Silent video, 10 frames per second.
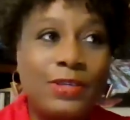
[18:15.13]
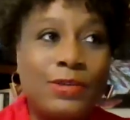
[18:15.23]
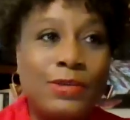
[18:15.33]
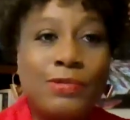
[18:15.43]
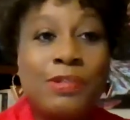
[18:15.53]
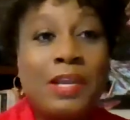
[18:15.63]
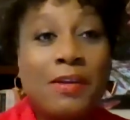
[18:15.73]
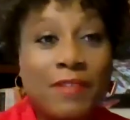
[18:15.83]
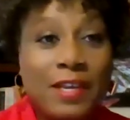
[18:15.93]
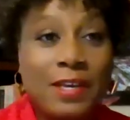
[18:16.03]
to
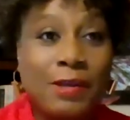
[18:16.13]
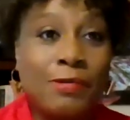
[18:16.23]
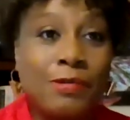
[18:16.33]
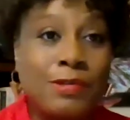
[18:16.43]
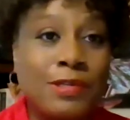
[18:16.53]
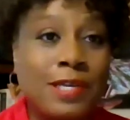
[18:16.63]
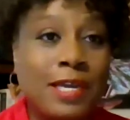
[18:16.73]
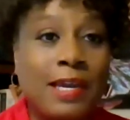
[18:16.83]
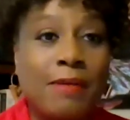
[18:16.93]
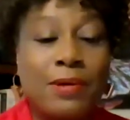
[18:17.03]
their venue to
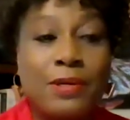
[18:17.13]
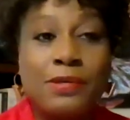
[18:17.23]
kind of